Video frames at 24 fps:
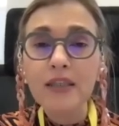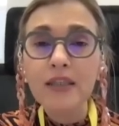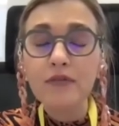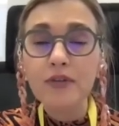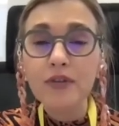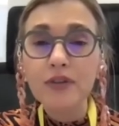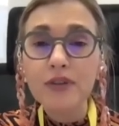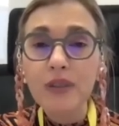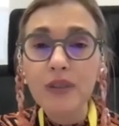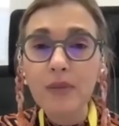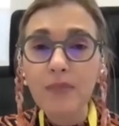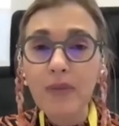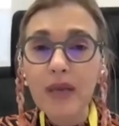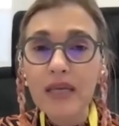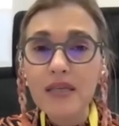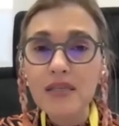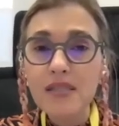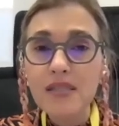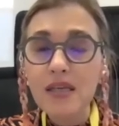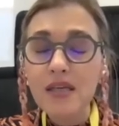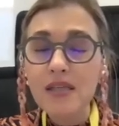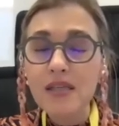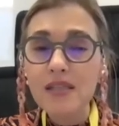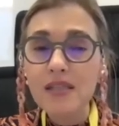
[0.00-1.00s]
for the
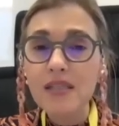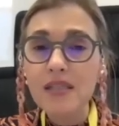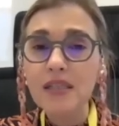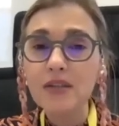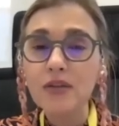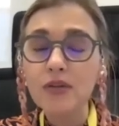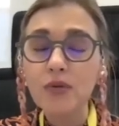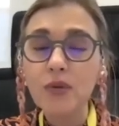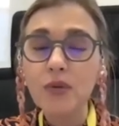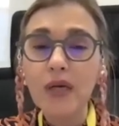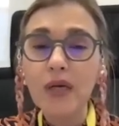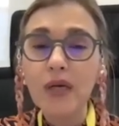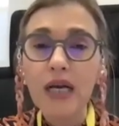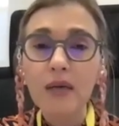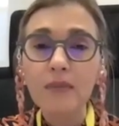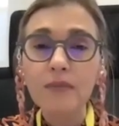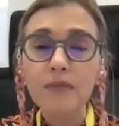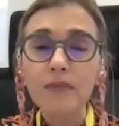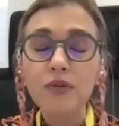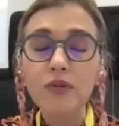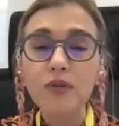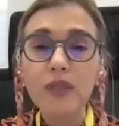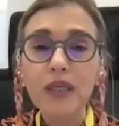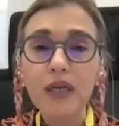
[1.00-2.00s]
patients to
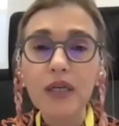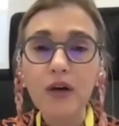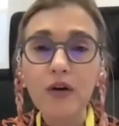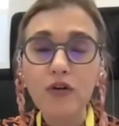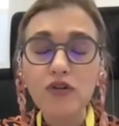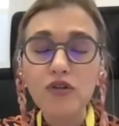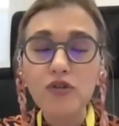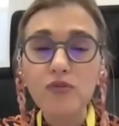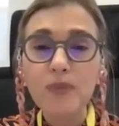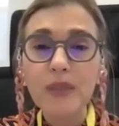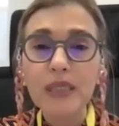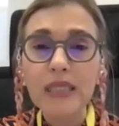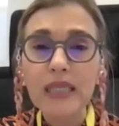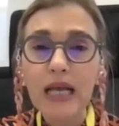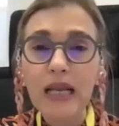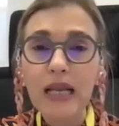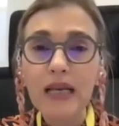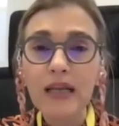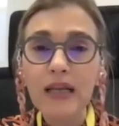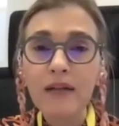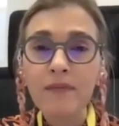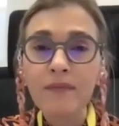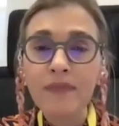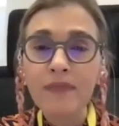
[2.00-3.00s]
come to the hospital